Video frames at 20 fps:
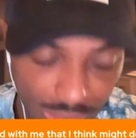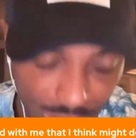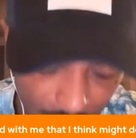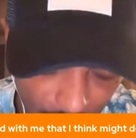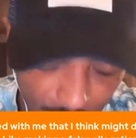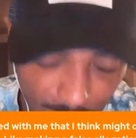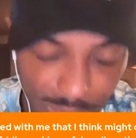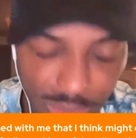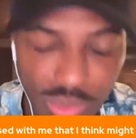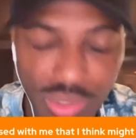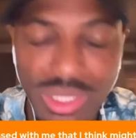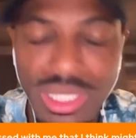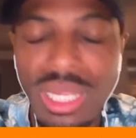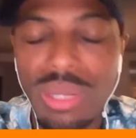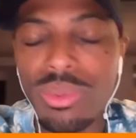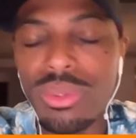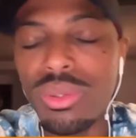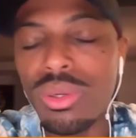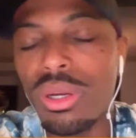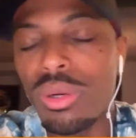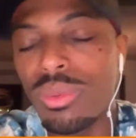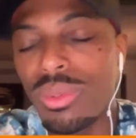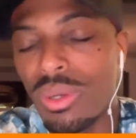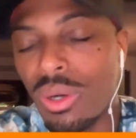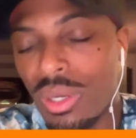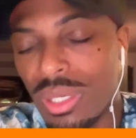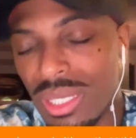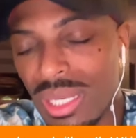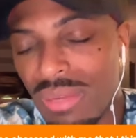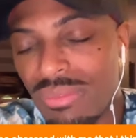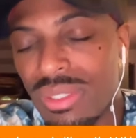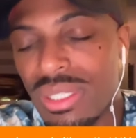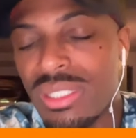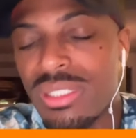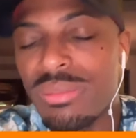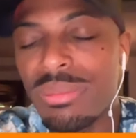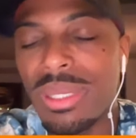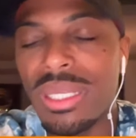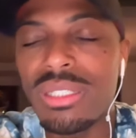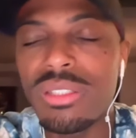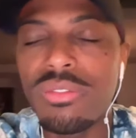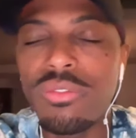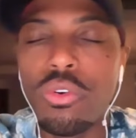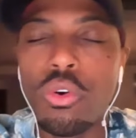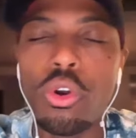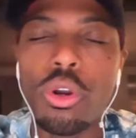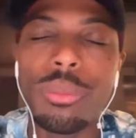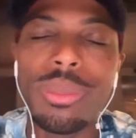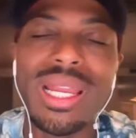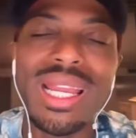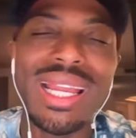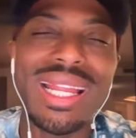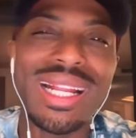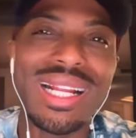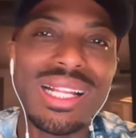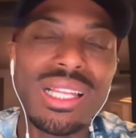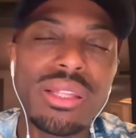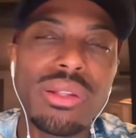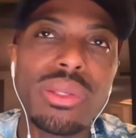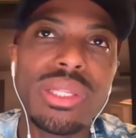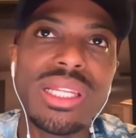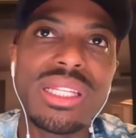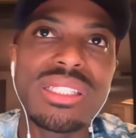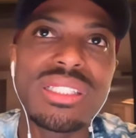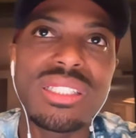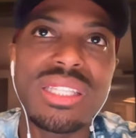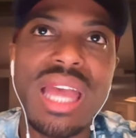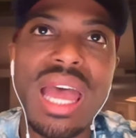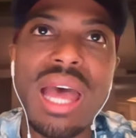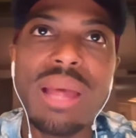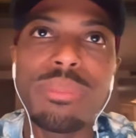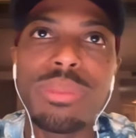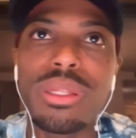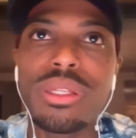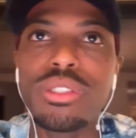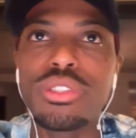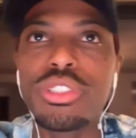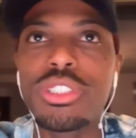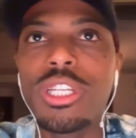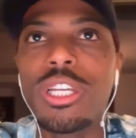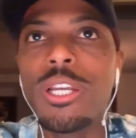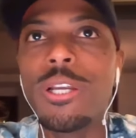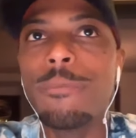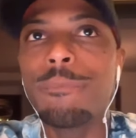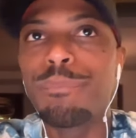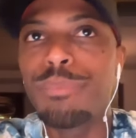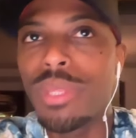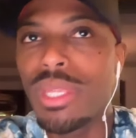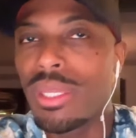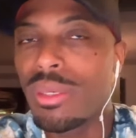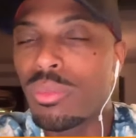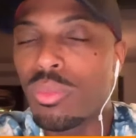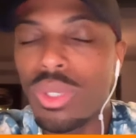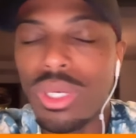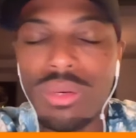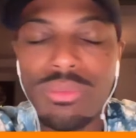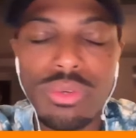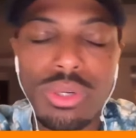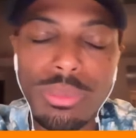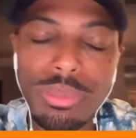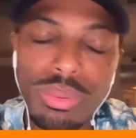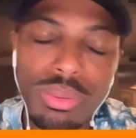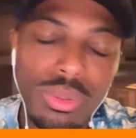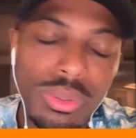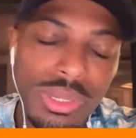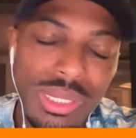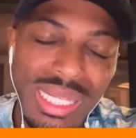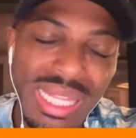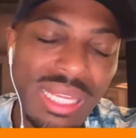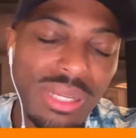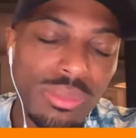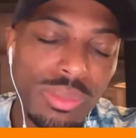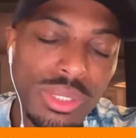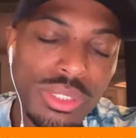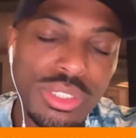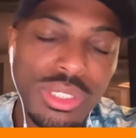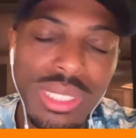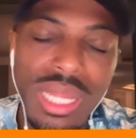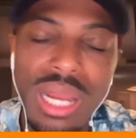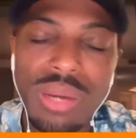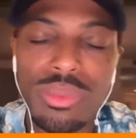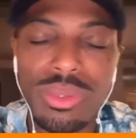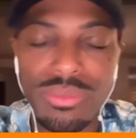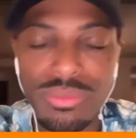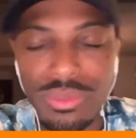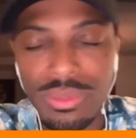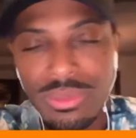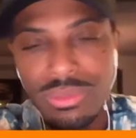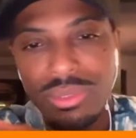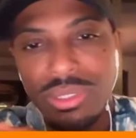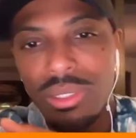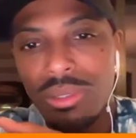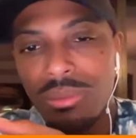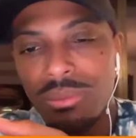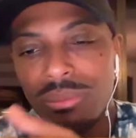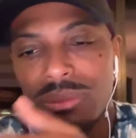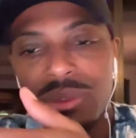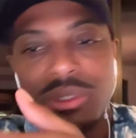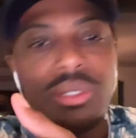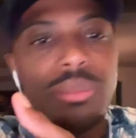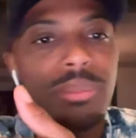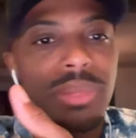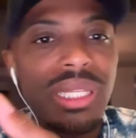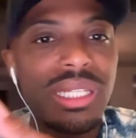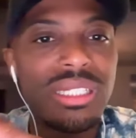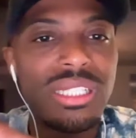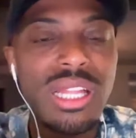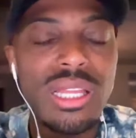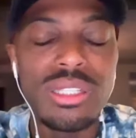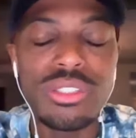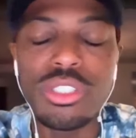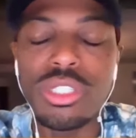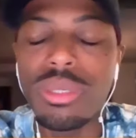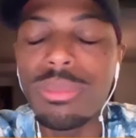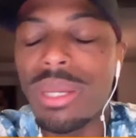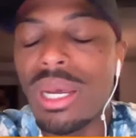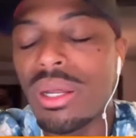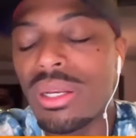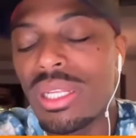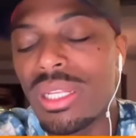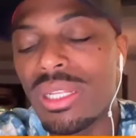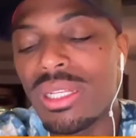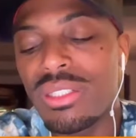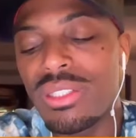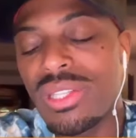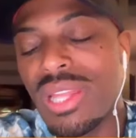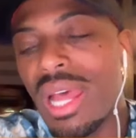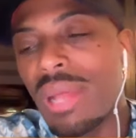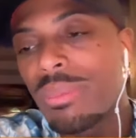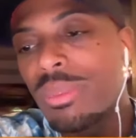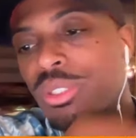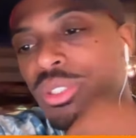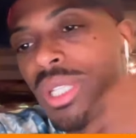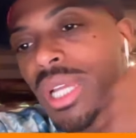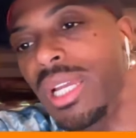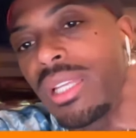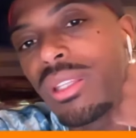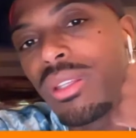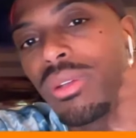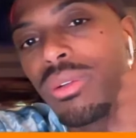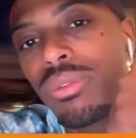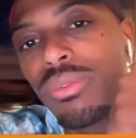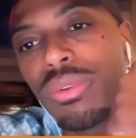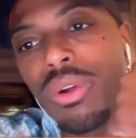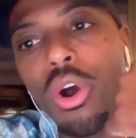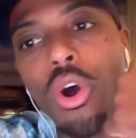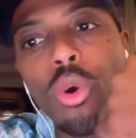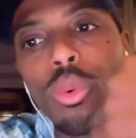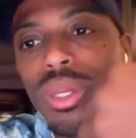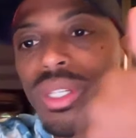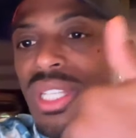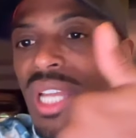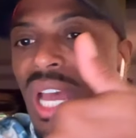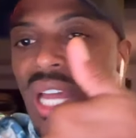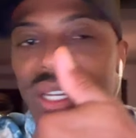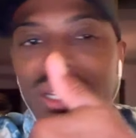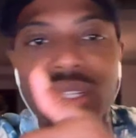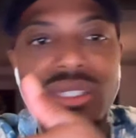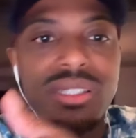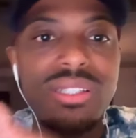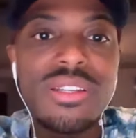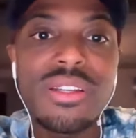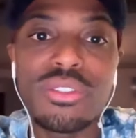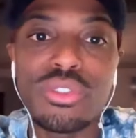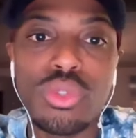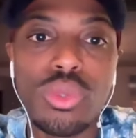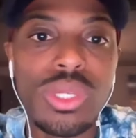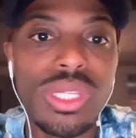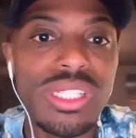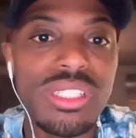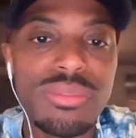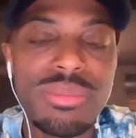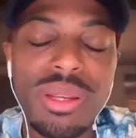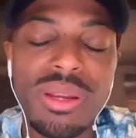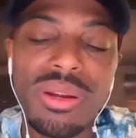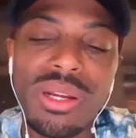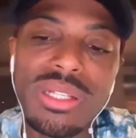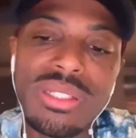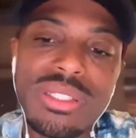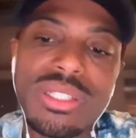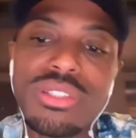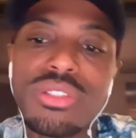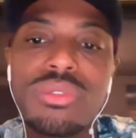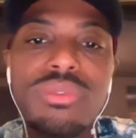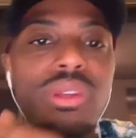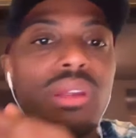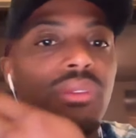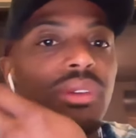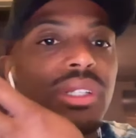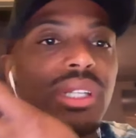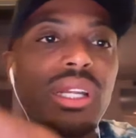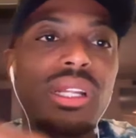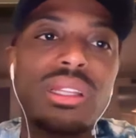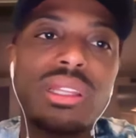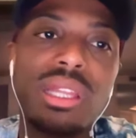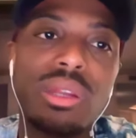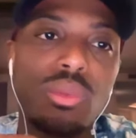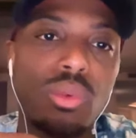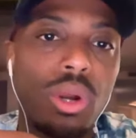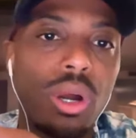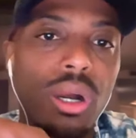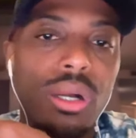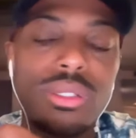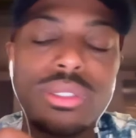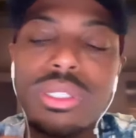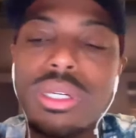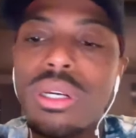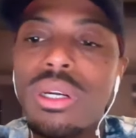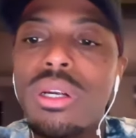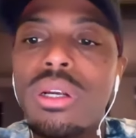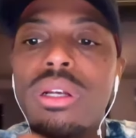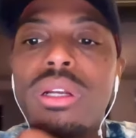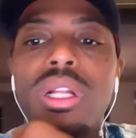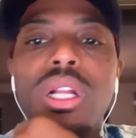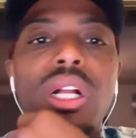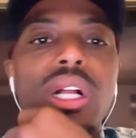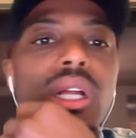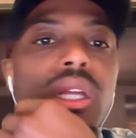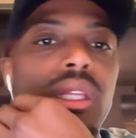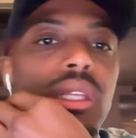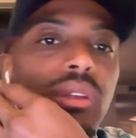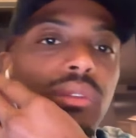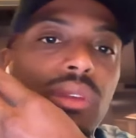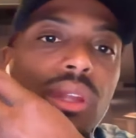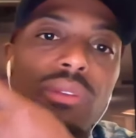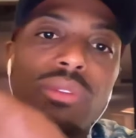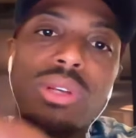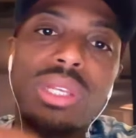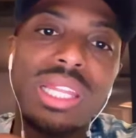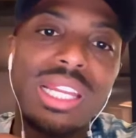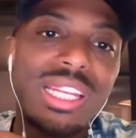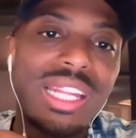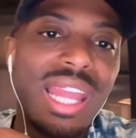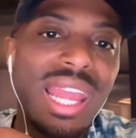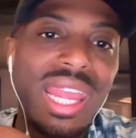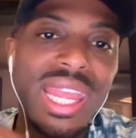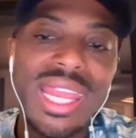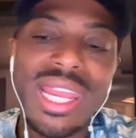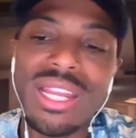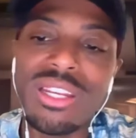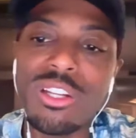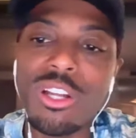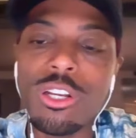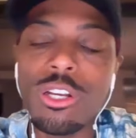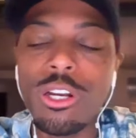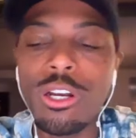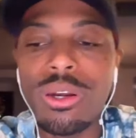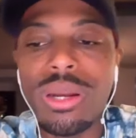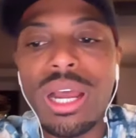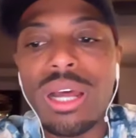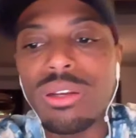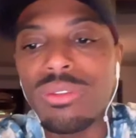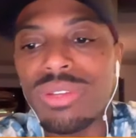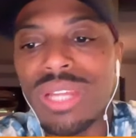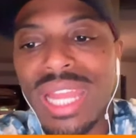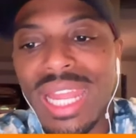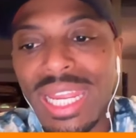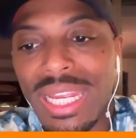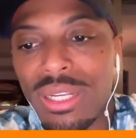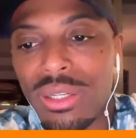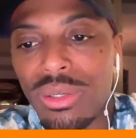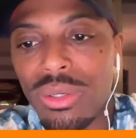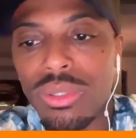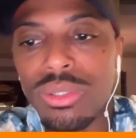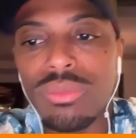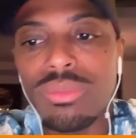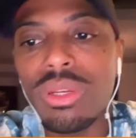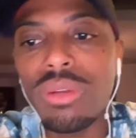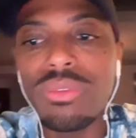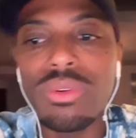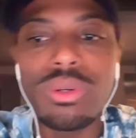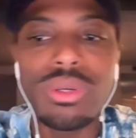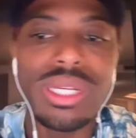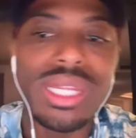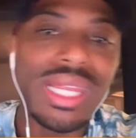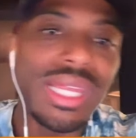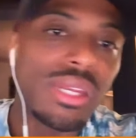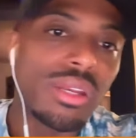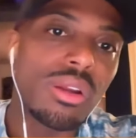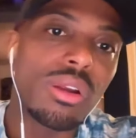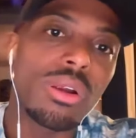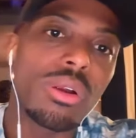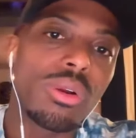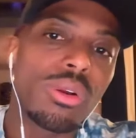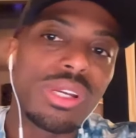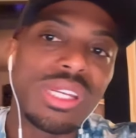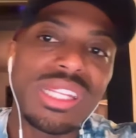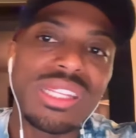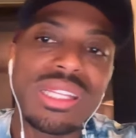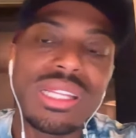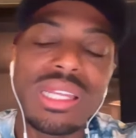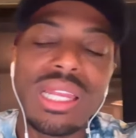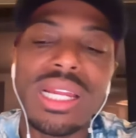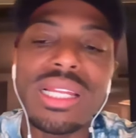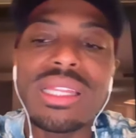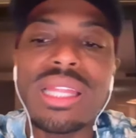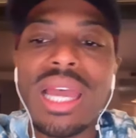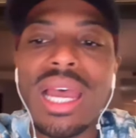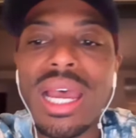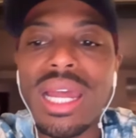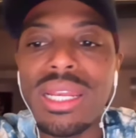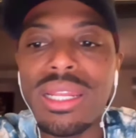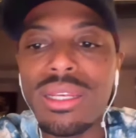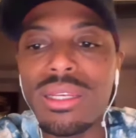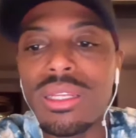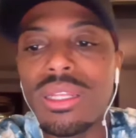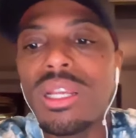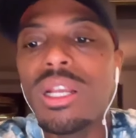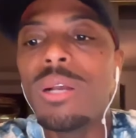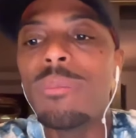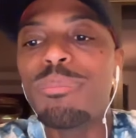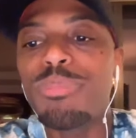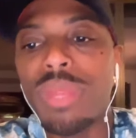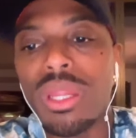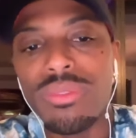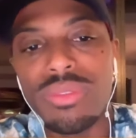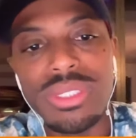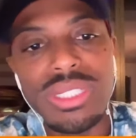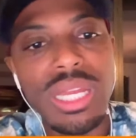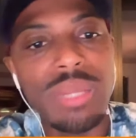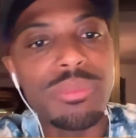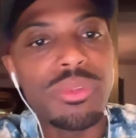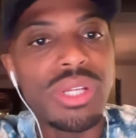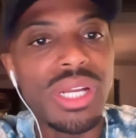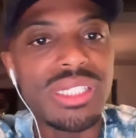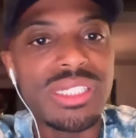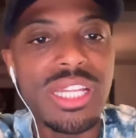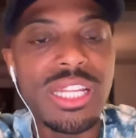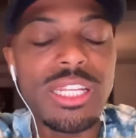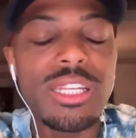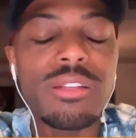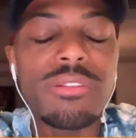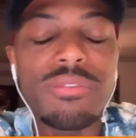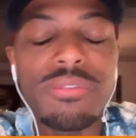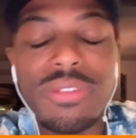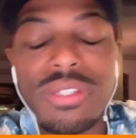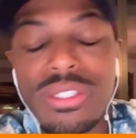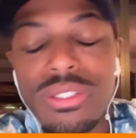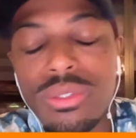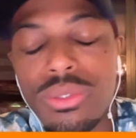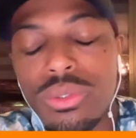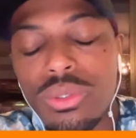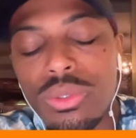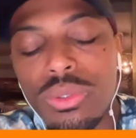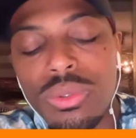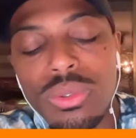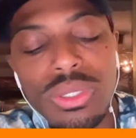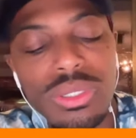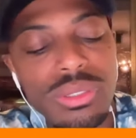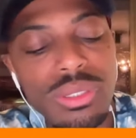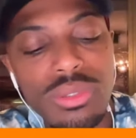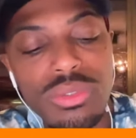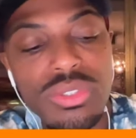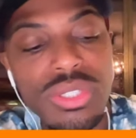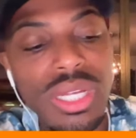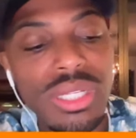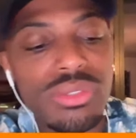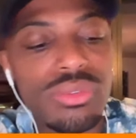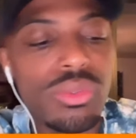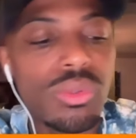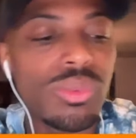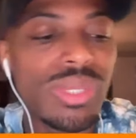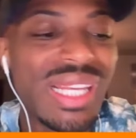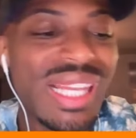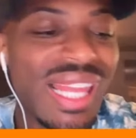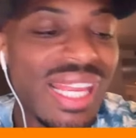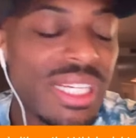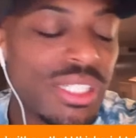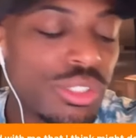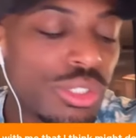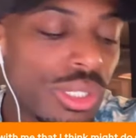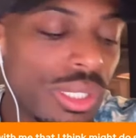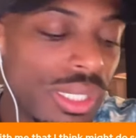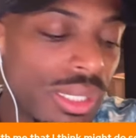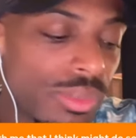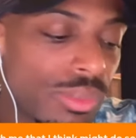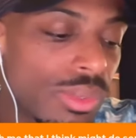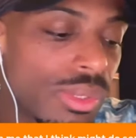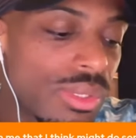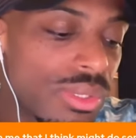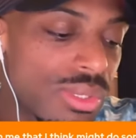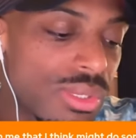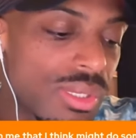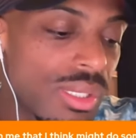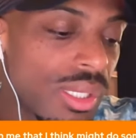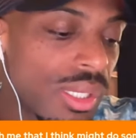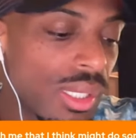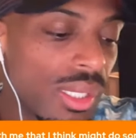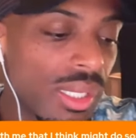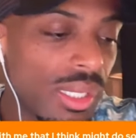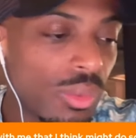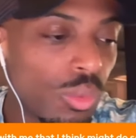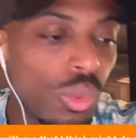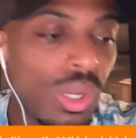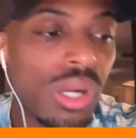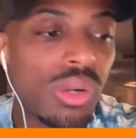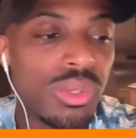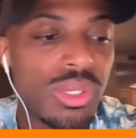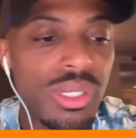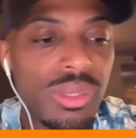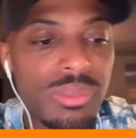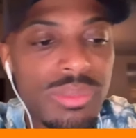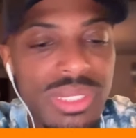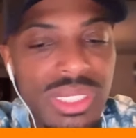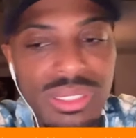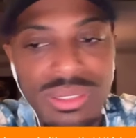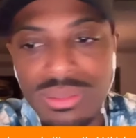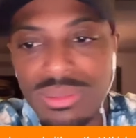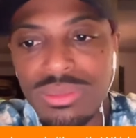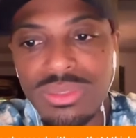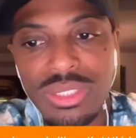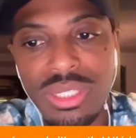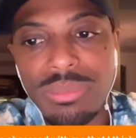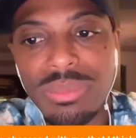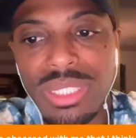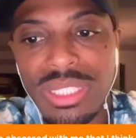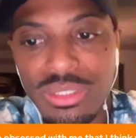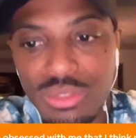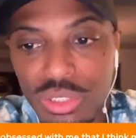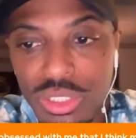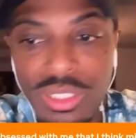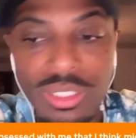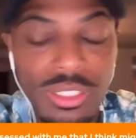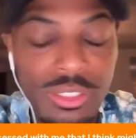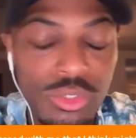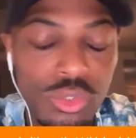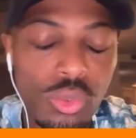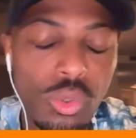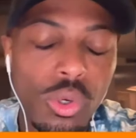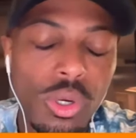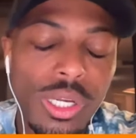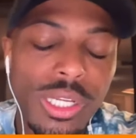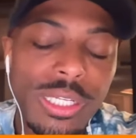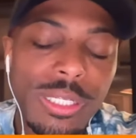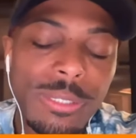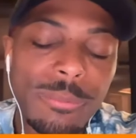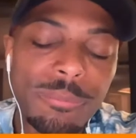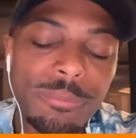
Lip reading: communicate with her on an evidence-based form and clearly establish in whatever language and however, you know, you be intelligent about it, establish that you've always had consensual experiences. You've never done anything wrong to her. You've never laid a hand on her out of anger. You've never hit her or anything like that. And every time you guys had any physical, you know, sexual relation, it was welcomed and something she enjoyed.